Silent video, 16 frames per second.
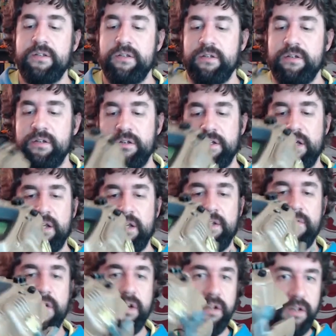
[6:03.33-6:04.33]
kind of
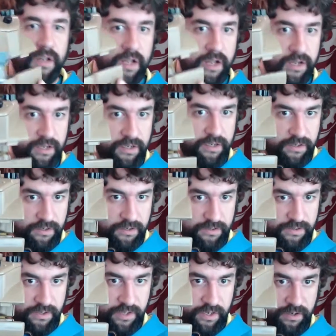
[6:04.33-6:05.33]
unlock
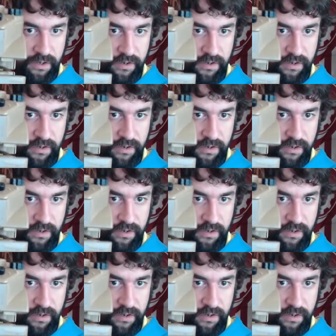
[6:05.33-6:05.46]
so that you can